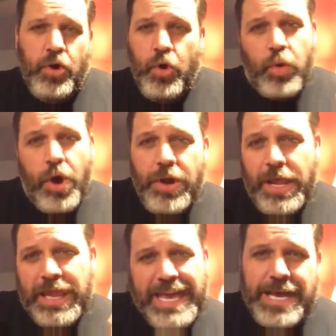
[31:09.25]
who wrote
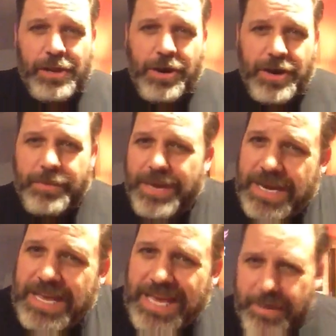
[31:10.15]
a legal argument
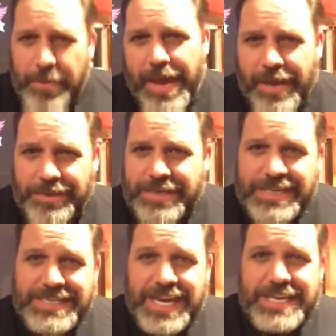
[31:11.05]
and emailed it
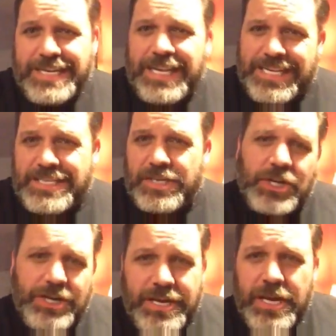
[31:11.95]
to Santilli's
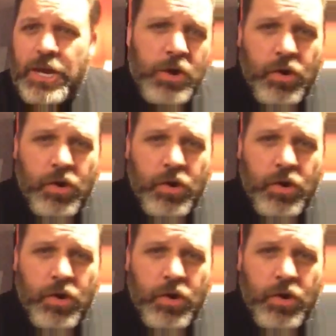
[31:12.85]
attorney,